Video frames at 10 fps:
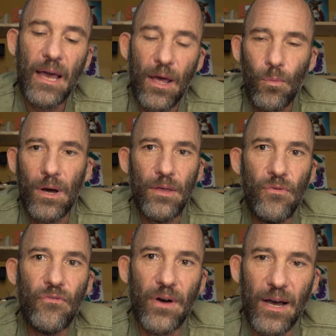and what you
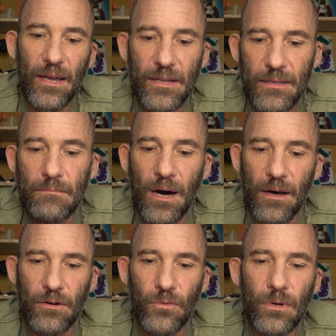find in the
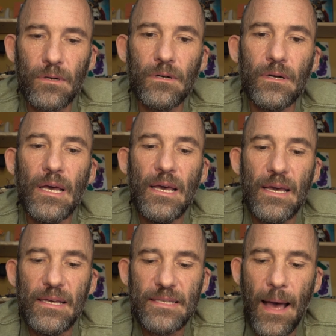modern world
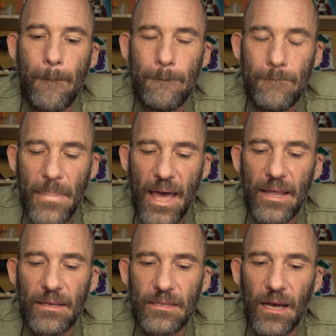is that
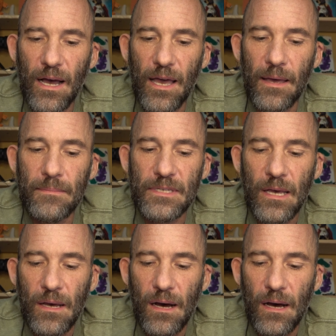many times